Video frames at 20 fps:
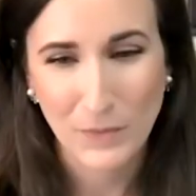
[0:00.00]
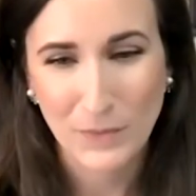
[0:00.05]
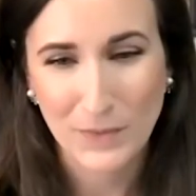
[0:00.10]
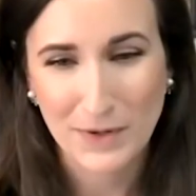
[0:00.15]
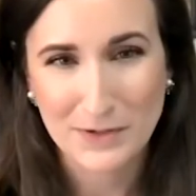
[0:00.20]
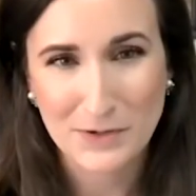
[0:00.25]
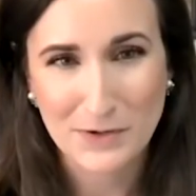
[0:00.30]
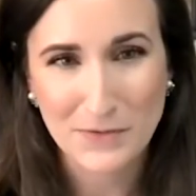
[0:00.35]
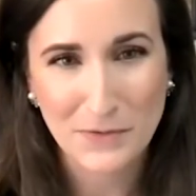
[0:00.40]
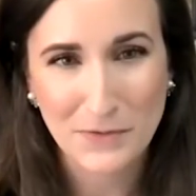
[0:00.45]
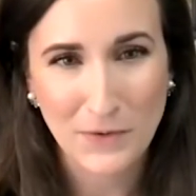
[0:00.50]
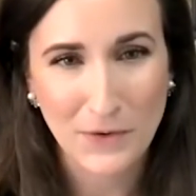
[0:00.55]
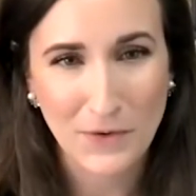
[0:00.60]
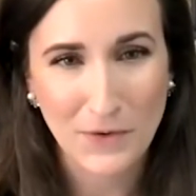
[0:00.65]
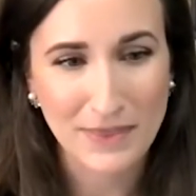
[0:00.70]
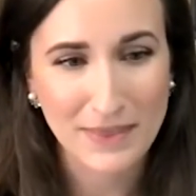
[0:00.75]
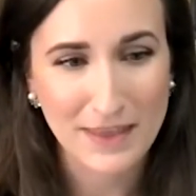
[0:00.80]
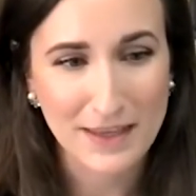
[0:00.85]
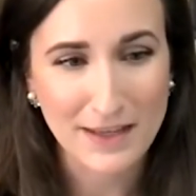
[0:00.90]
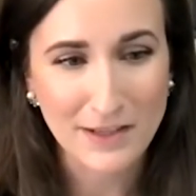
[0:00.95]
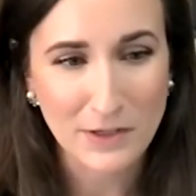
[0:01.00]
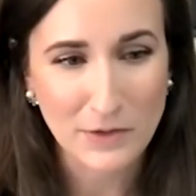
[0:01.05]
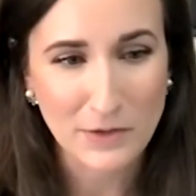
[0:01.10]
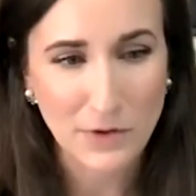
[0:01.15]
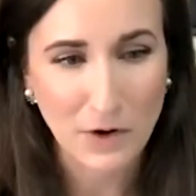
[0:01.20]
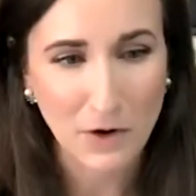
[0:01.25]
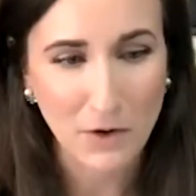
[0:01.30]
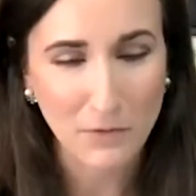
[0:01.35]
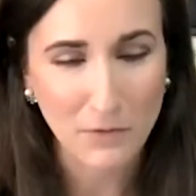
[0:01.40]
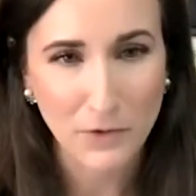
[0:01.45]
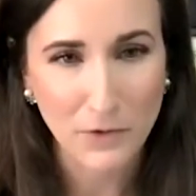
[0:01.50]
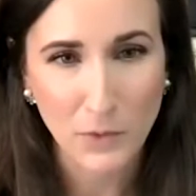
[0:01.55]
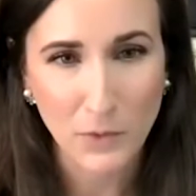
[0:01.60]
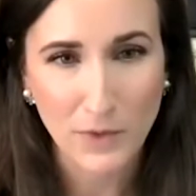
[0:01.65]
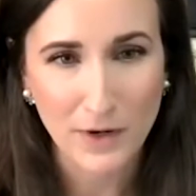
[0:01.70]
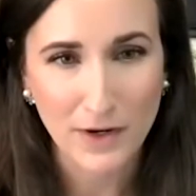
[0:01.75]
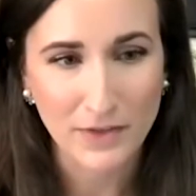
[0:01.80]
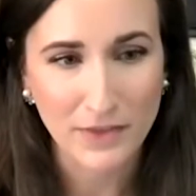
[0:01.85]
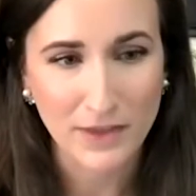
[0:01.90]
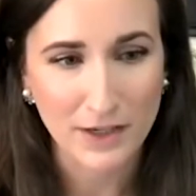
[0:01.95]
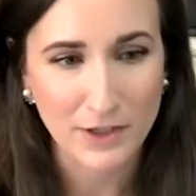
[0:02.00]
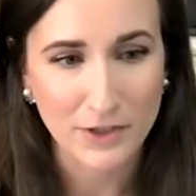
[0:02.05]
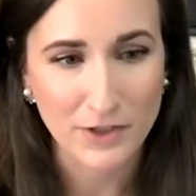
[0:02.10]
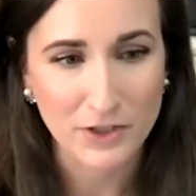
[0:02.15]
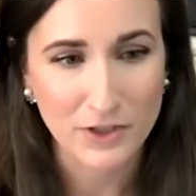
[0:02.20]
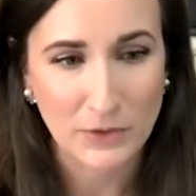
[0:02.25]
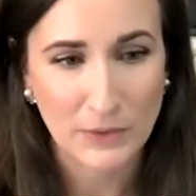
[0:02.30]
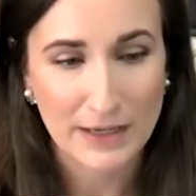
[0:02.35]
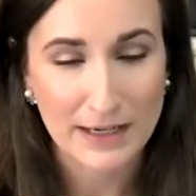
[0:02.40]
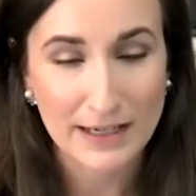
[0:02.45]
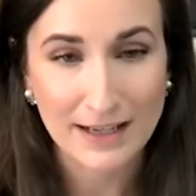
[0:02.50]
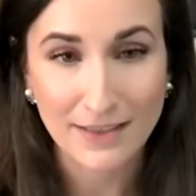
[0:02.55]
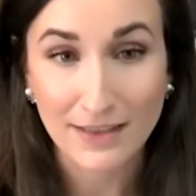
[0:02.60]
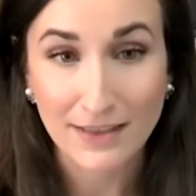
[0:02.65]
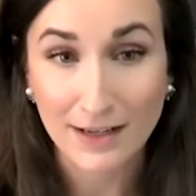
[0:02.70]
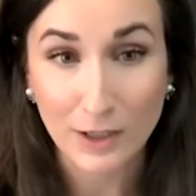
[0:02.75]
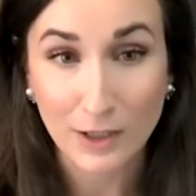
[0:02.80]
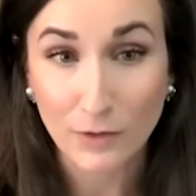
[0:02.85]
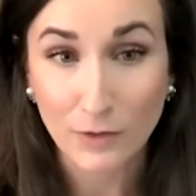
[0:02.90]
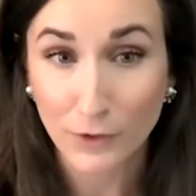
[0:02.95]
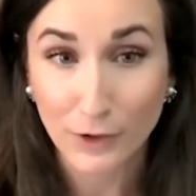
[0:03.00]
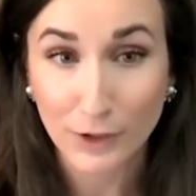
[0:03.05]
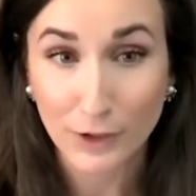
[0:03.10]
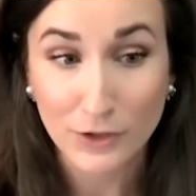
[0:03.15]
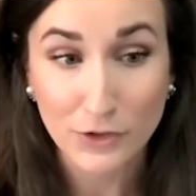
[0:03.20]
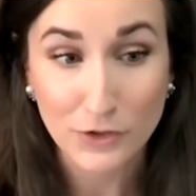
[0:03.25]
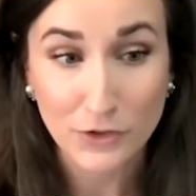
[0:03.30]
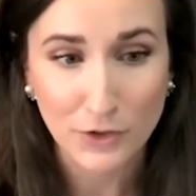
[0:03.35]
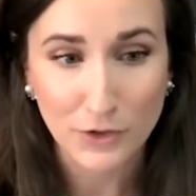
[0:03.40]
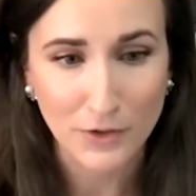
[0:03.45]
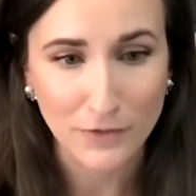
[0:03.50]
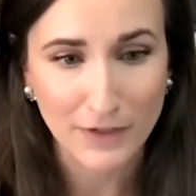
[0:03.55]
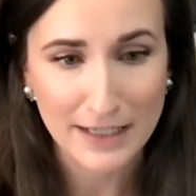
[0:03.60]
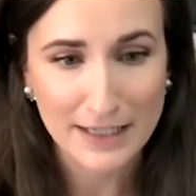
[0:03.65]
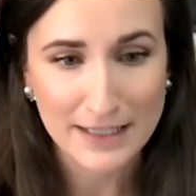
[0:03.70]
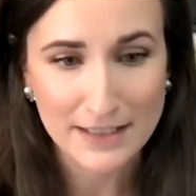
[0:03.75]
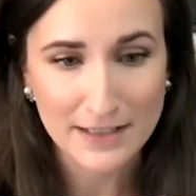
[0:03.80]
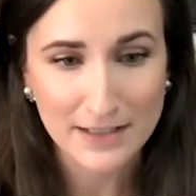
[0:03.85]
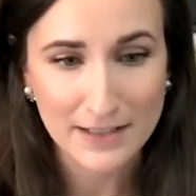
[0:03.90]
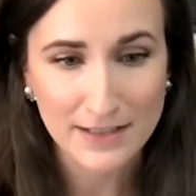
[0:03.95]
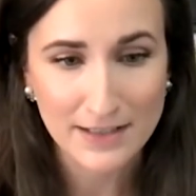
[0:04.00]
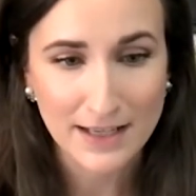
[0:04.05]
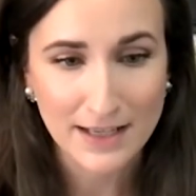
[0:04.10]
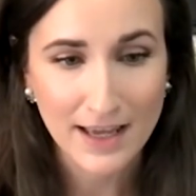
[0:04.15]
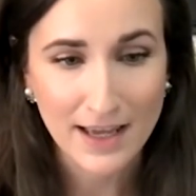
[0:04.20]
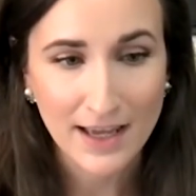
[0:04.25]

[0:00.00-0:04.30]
Wonderful. And thank you all for the work that you're doing, and thank you for your service.